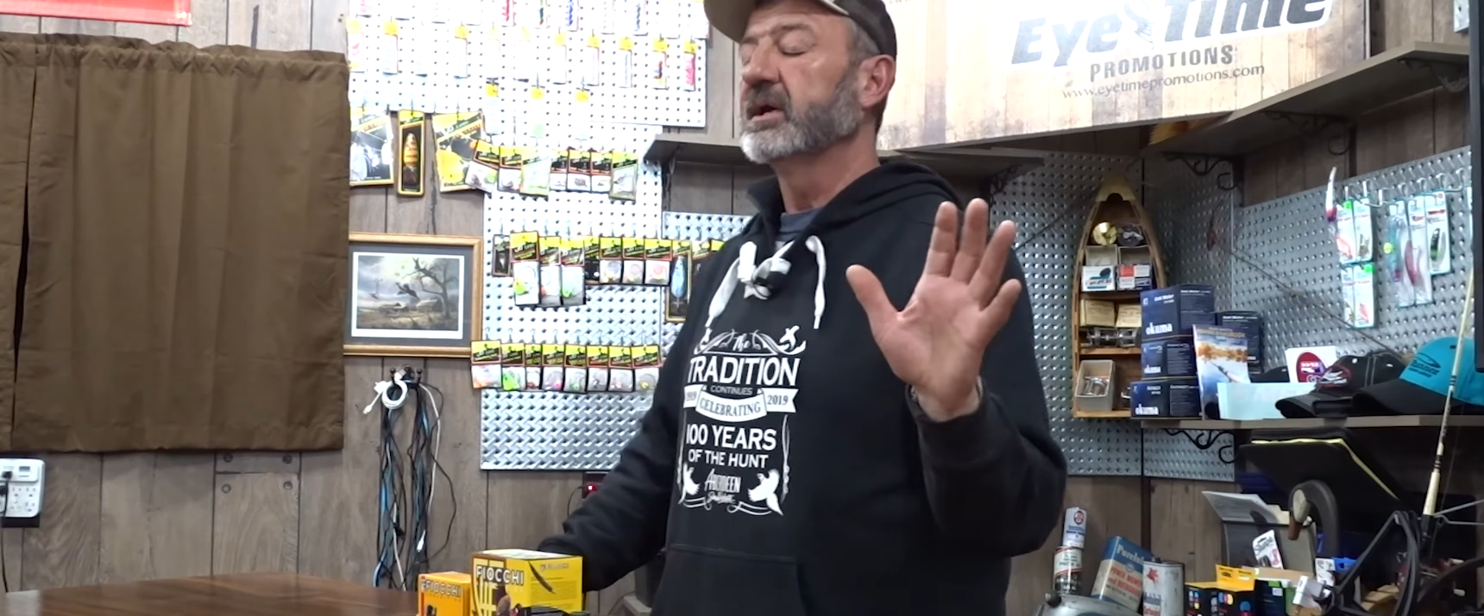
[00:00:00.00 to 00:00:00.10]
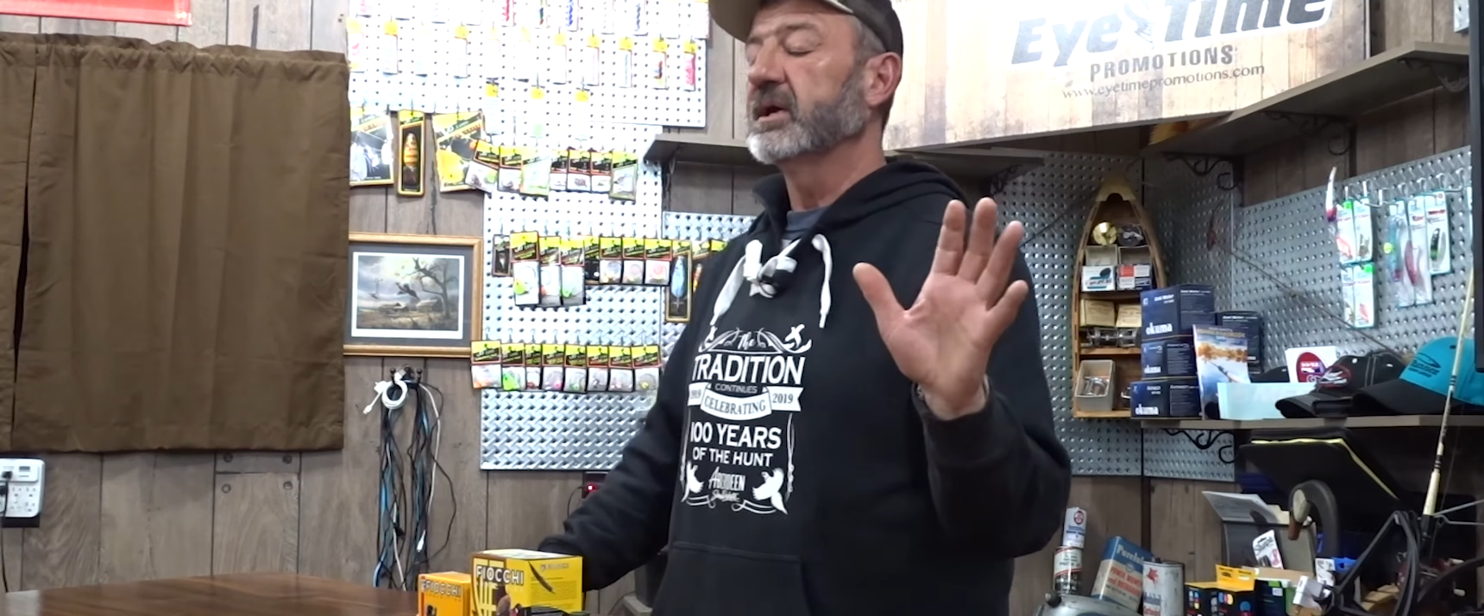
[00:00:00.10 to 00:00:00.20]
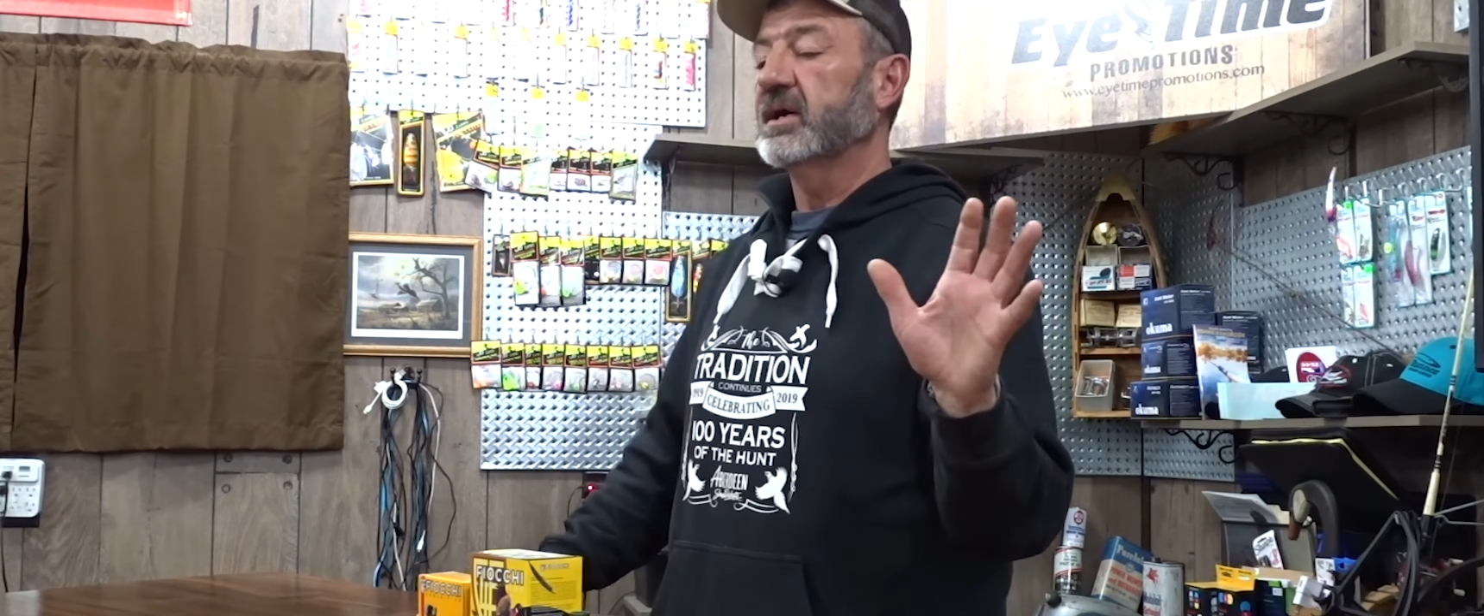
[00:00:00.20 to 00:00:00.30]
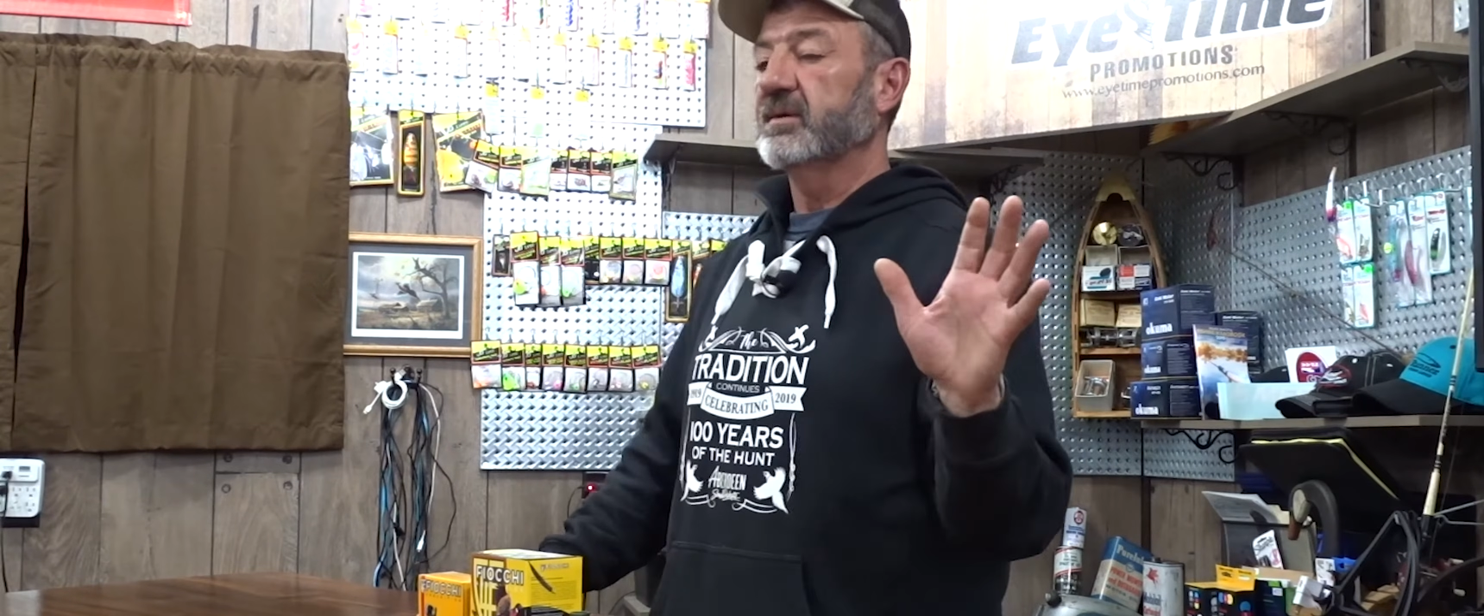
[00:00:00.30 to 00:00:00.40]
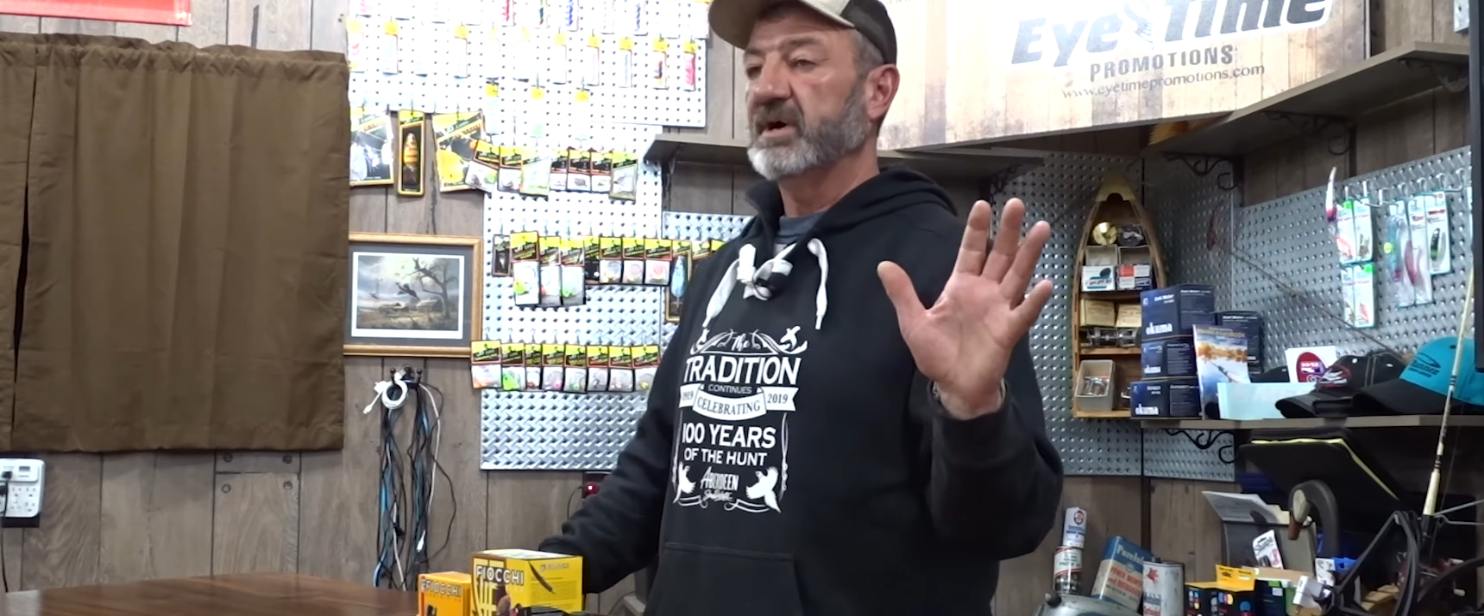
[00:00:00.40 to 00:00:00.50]

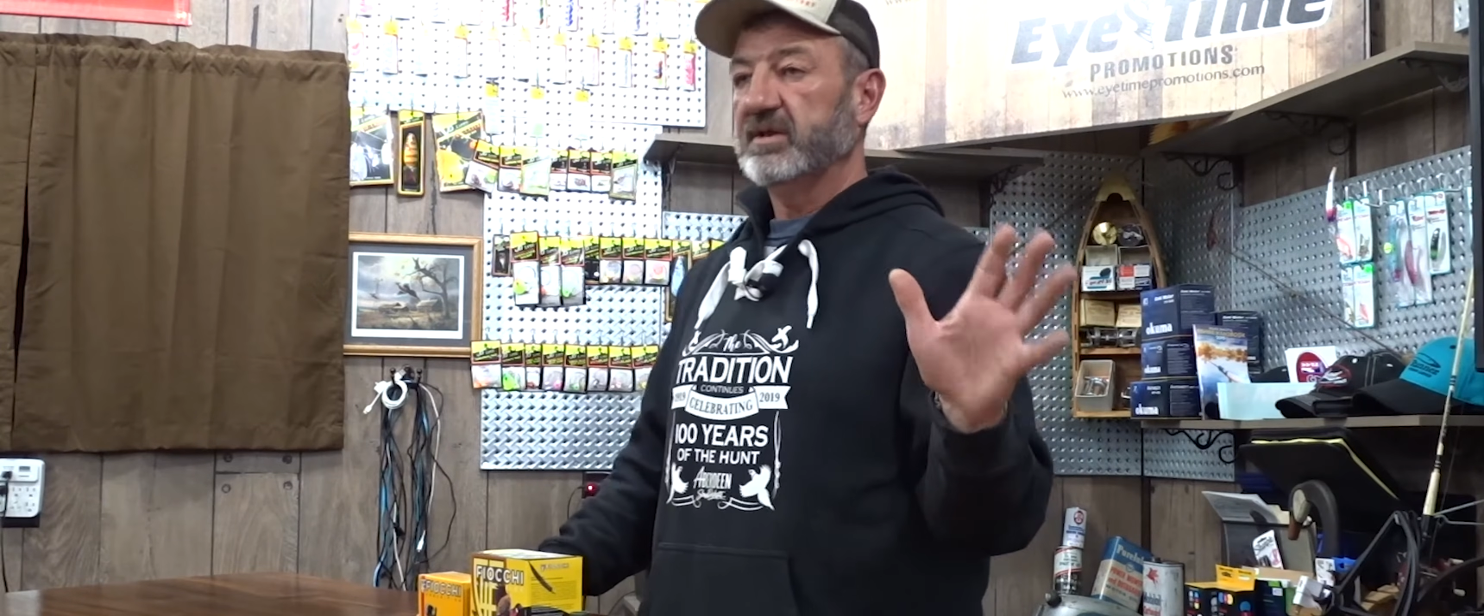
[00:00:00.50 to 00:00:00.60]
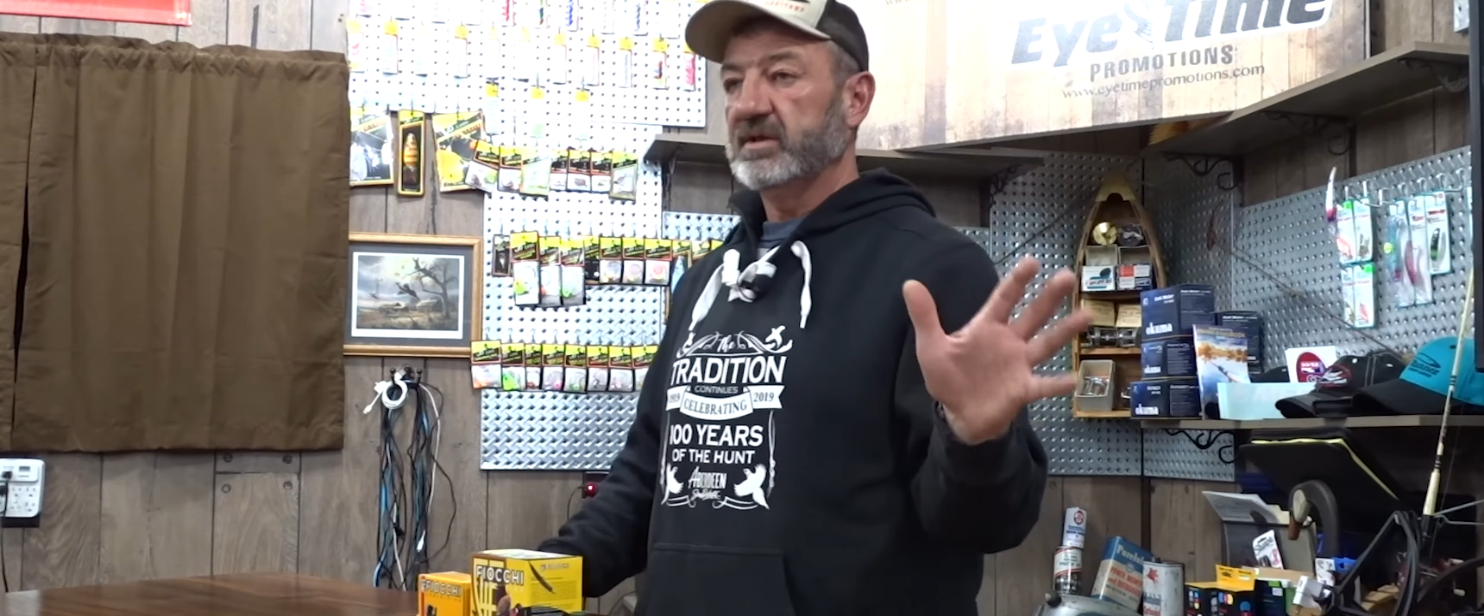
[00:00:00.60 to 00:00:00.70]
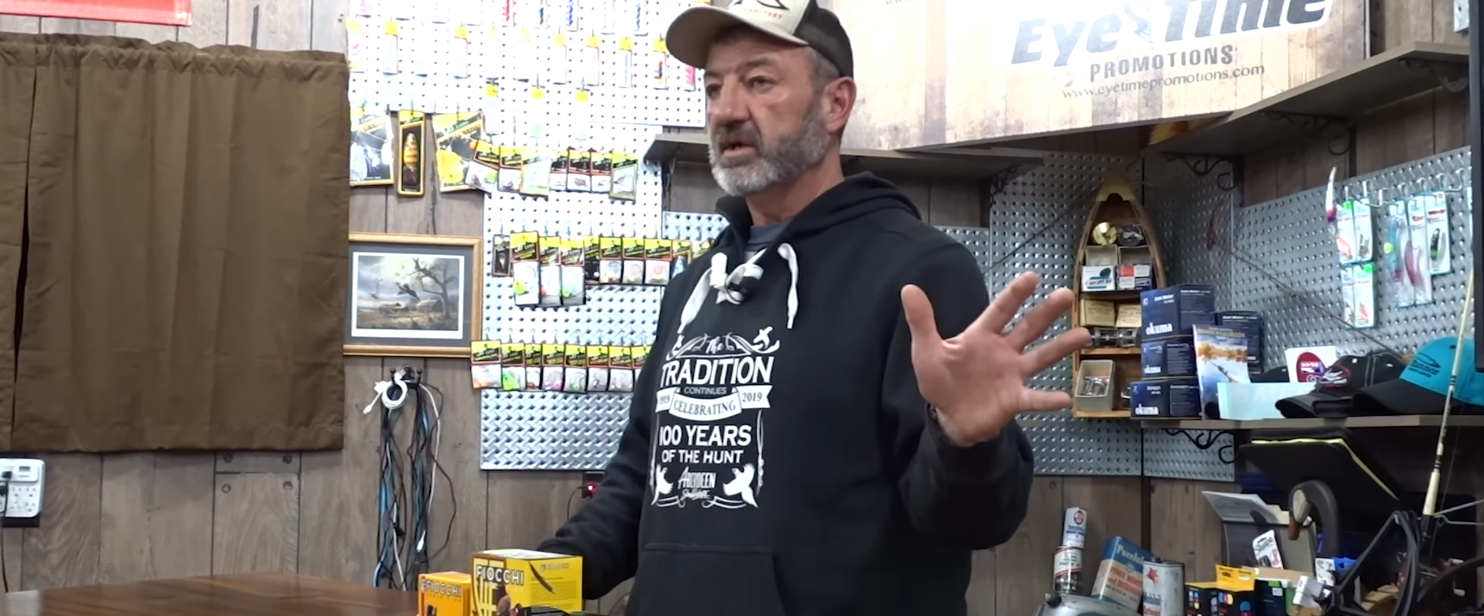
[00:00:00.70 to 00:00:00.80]
by the